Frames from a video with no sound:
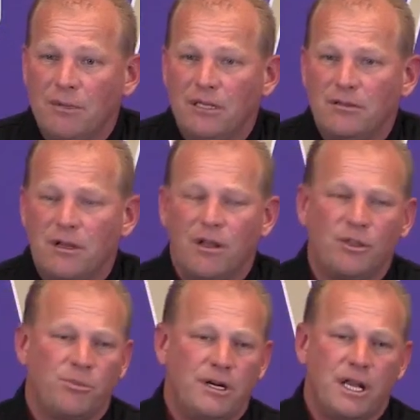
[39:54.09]
I mean,
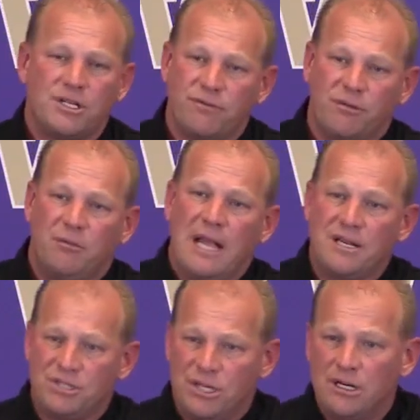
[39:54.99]
all the production from
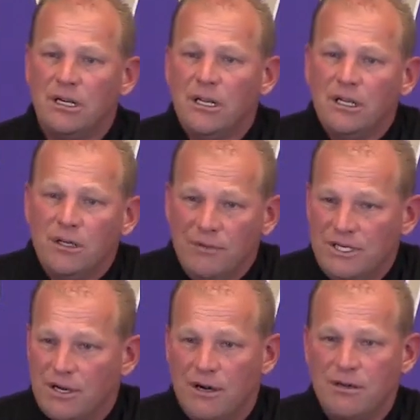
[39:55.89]
last year
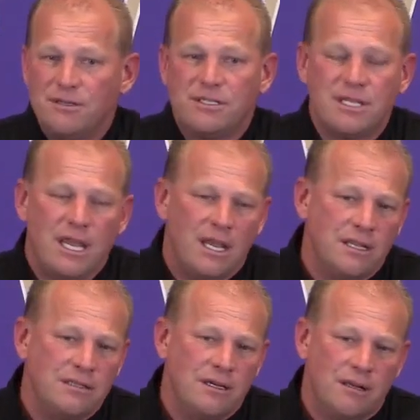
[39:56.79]
returns,
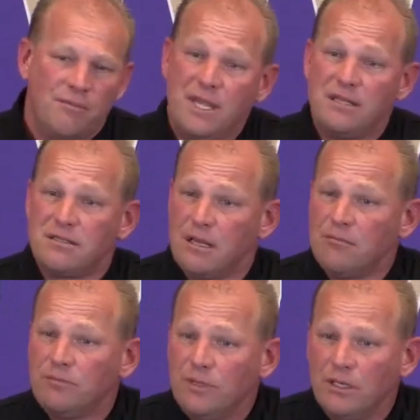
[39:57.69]
and then
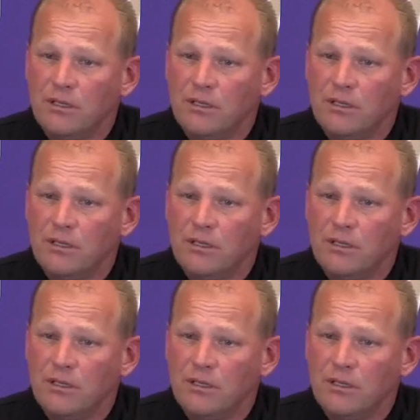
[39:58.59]
some.